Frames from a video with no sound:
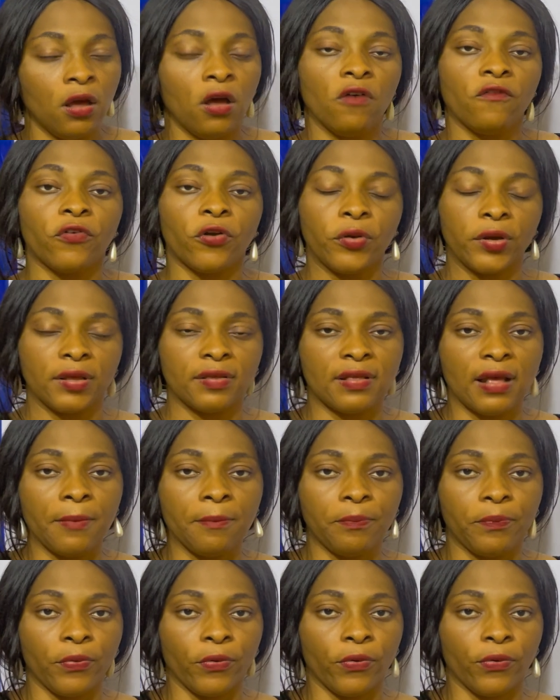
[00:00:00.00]
For
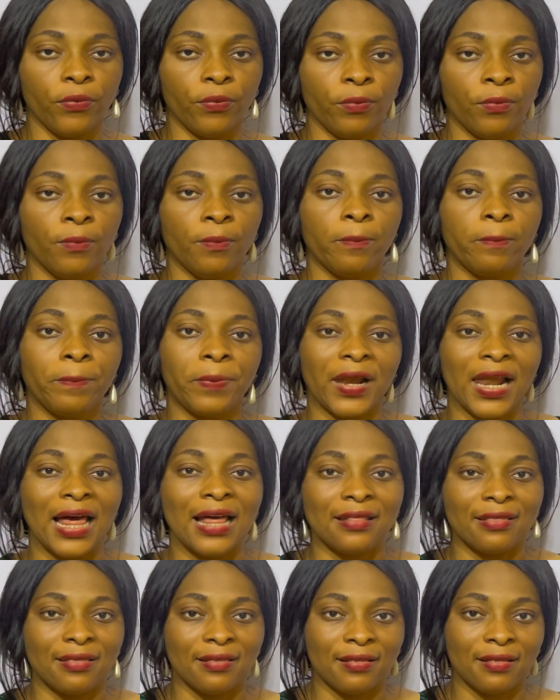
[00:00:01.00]
example,
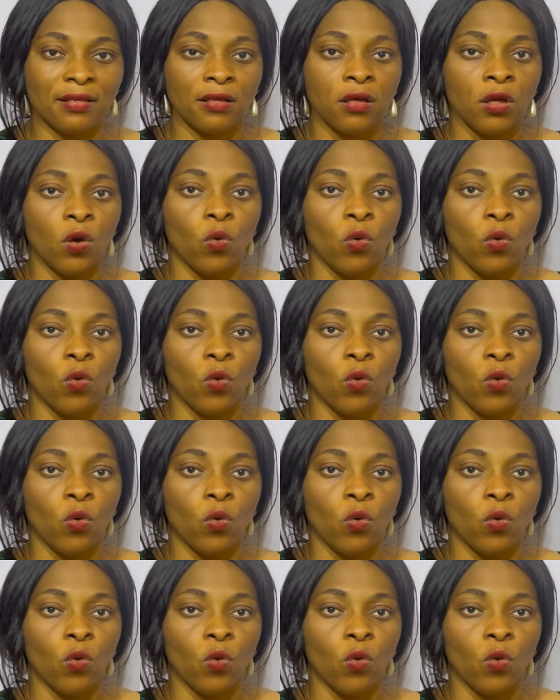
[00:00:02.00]
plants,